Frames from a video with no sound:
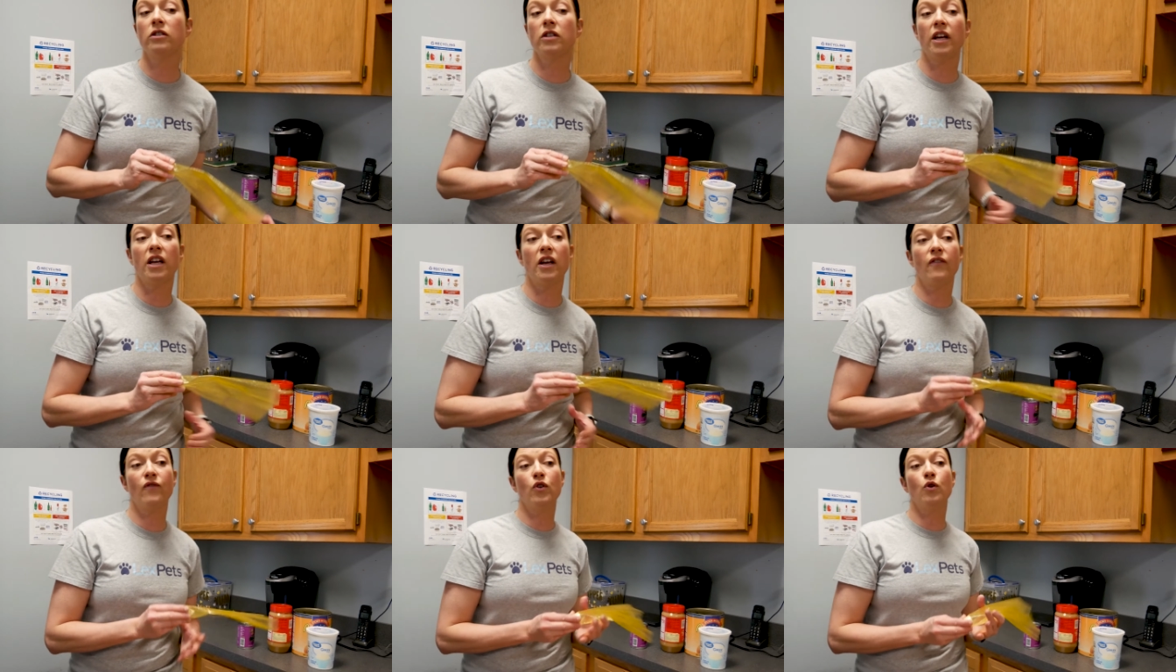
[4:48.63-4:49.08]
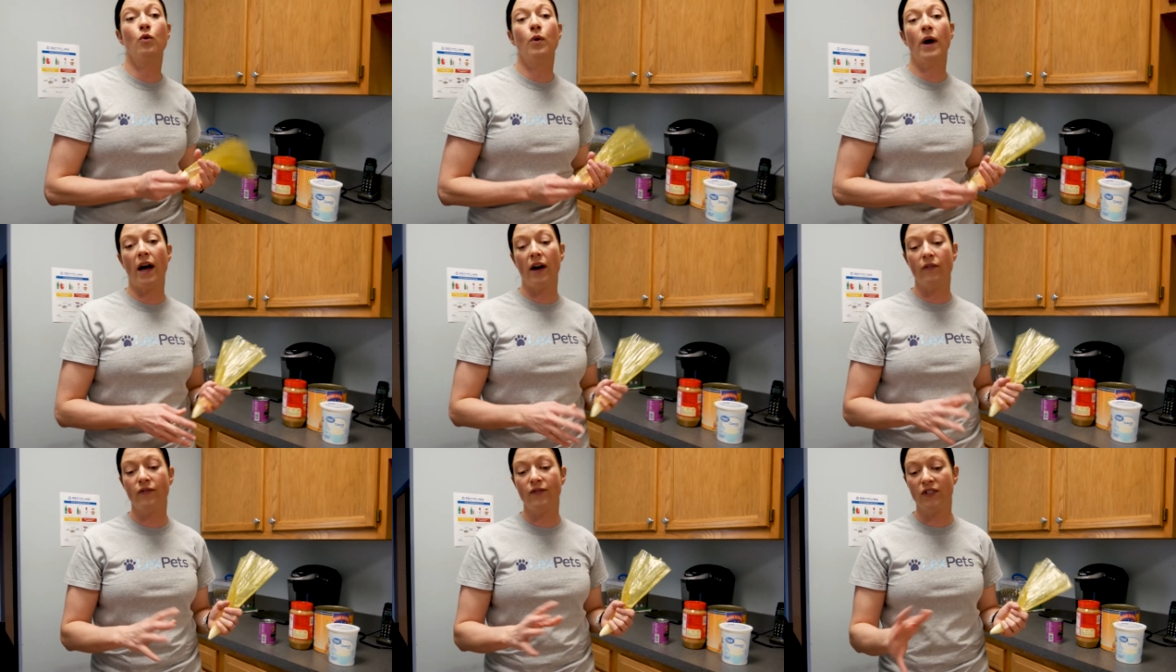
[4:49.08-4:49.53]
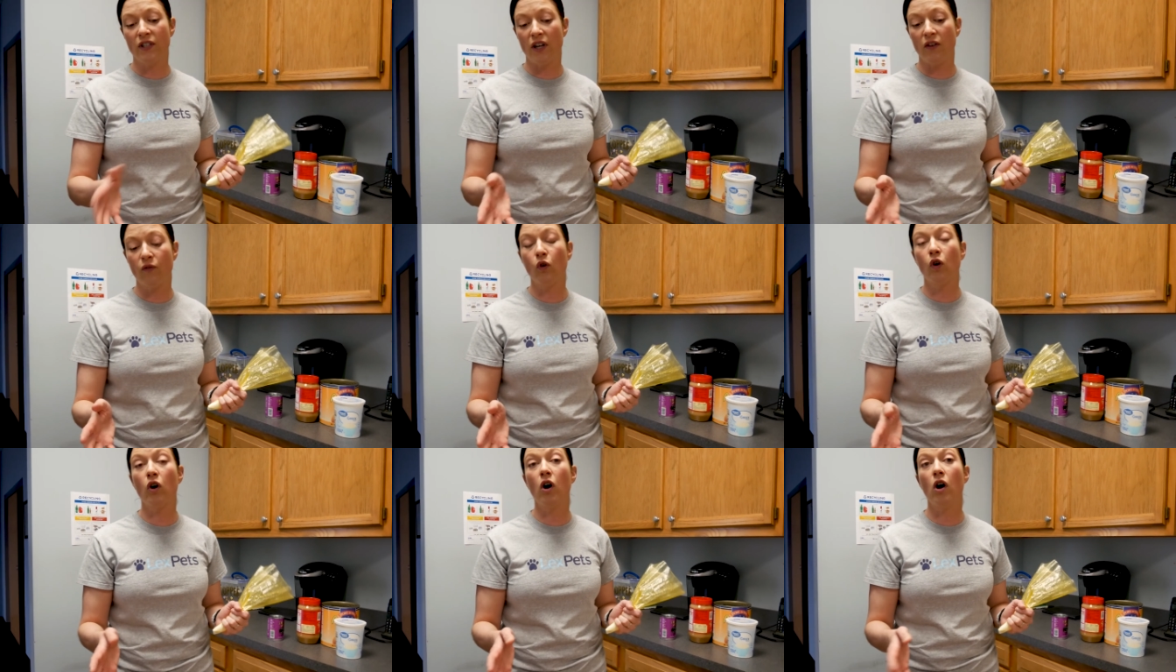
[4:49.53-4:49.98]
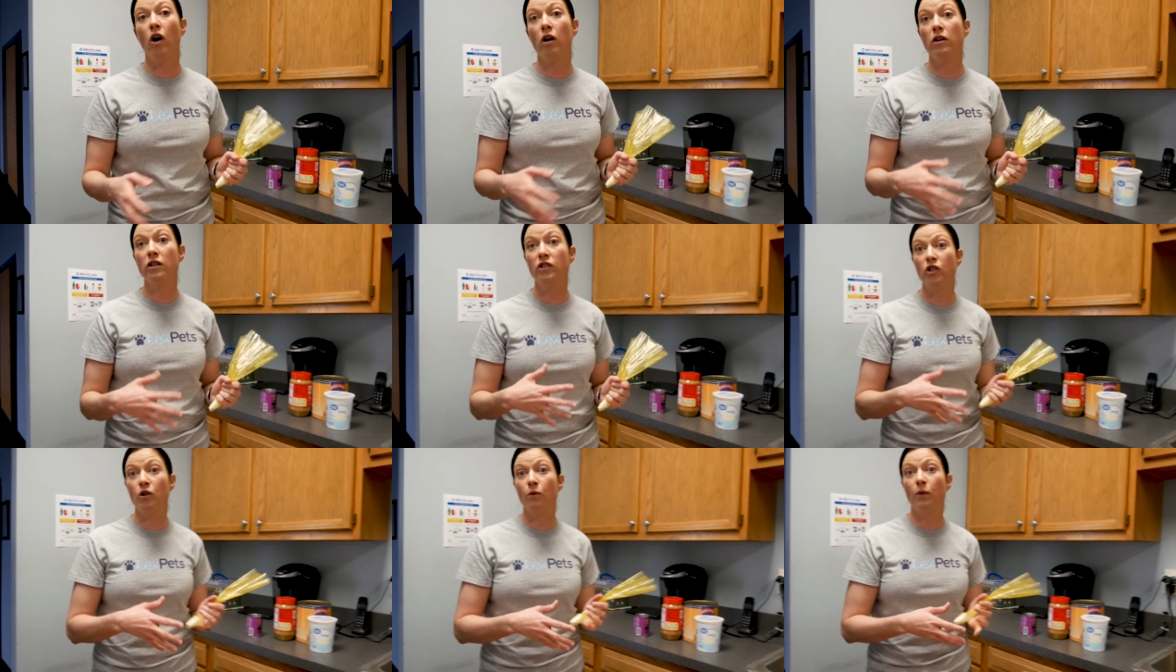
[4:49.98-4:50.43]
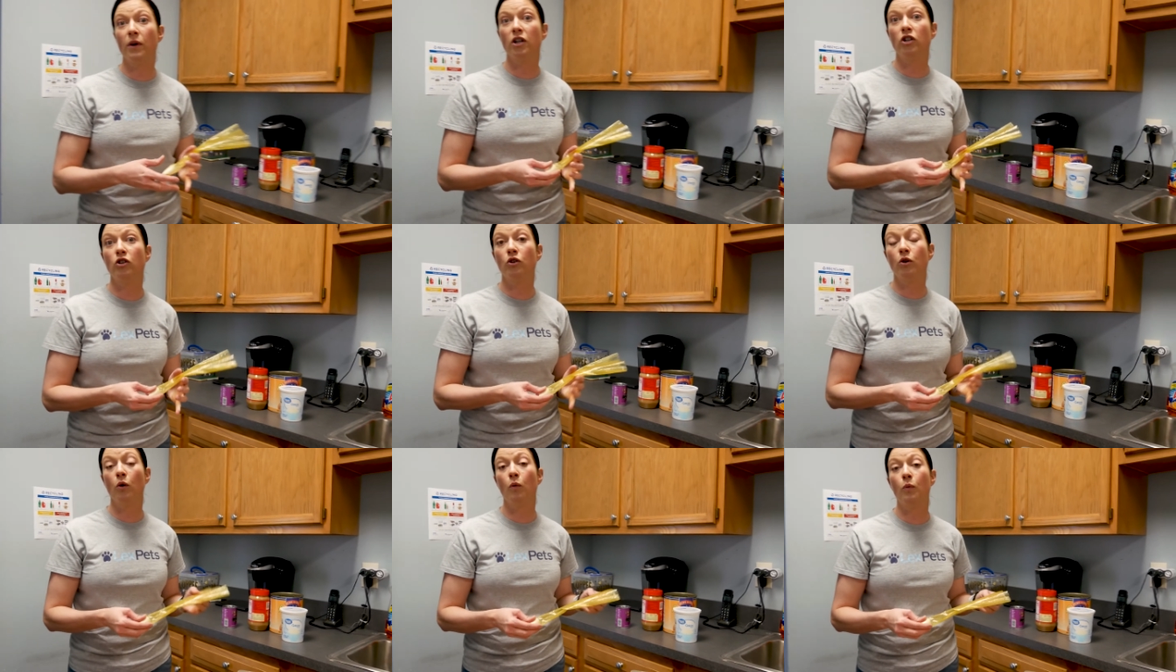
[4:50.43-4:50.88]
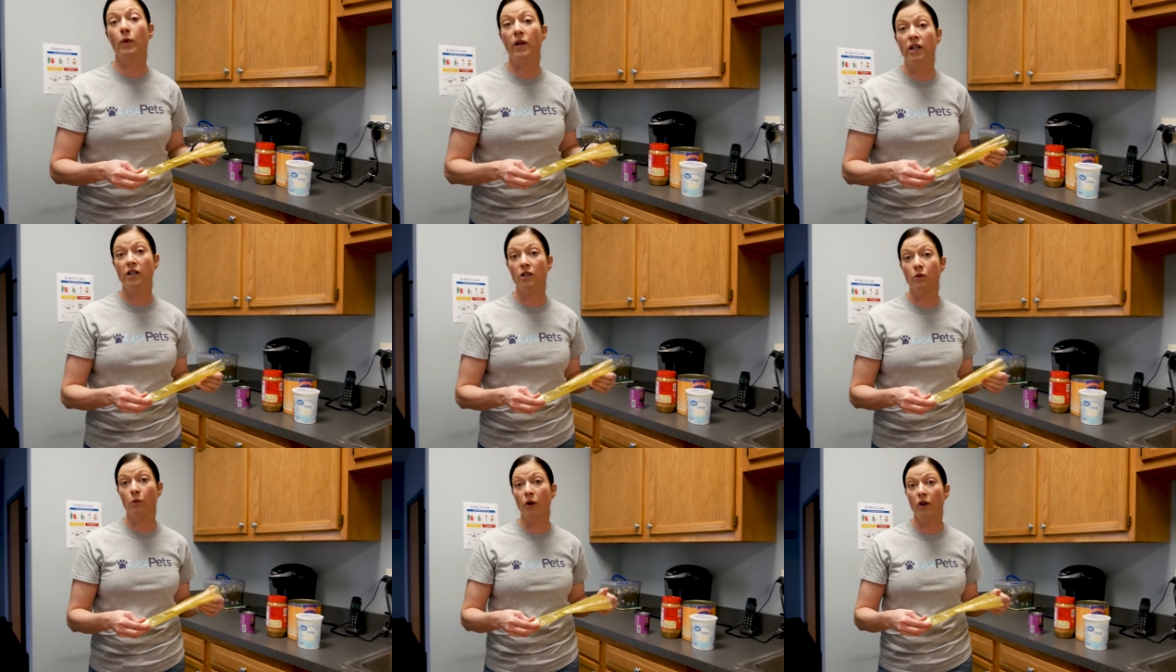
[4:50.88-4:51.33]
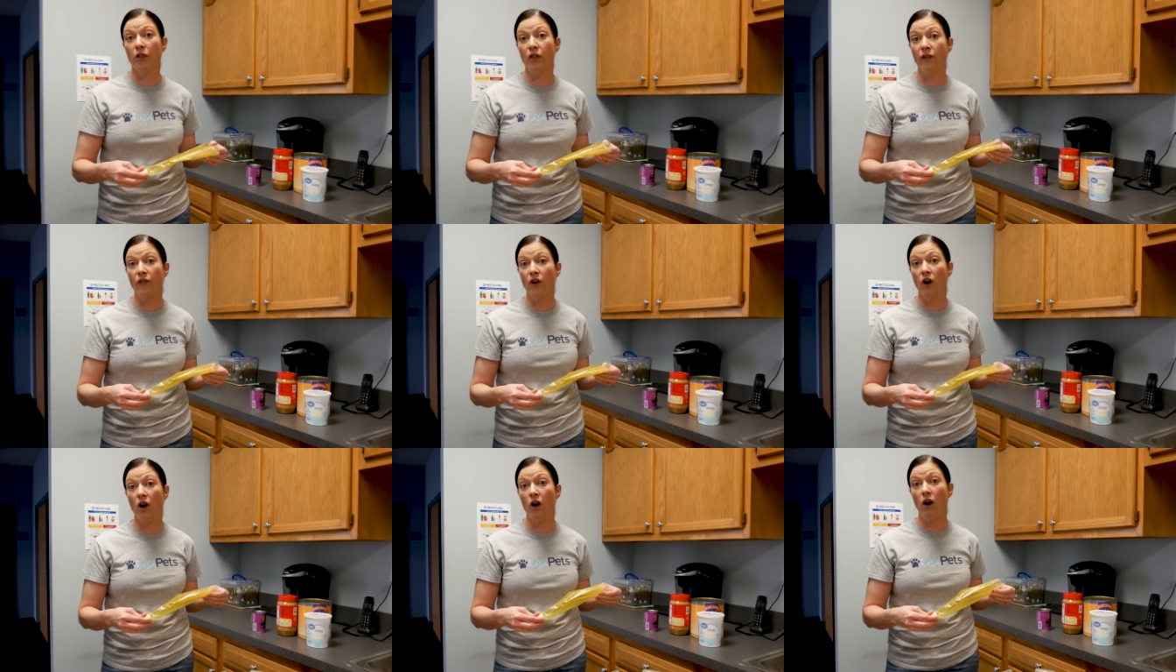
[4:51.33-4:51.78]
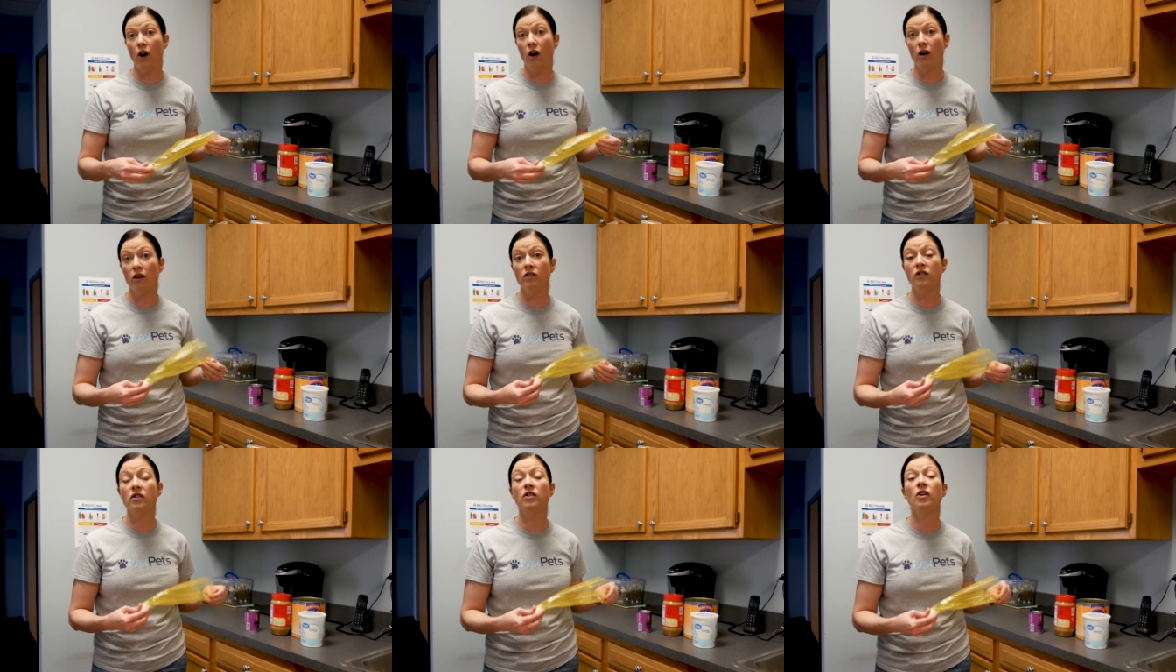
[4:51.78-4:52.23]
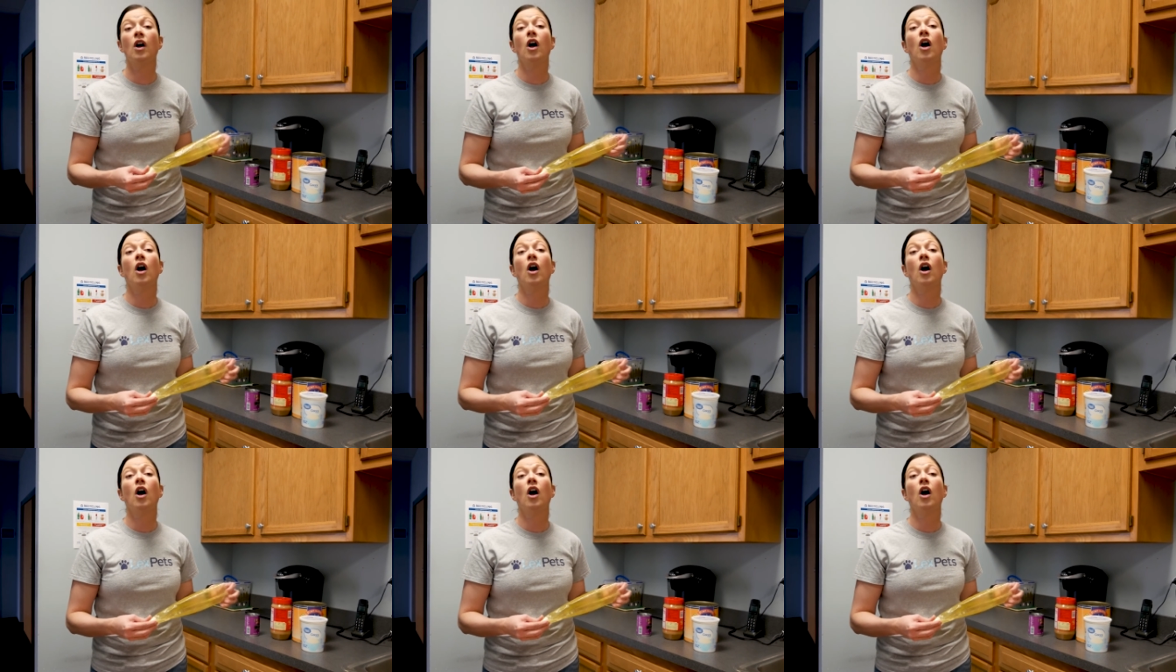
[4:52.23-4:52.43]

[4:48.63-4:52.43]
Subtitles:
like if you have several Kongs, you want to do a week's worth of Kongs,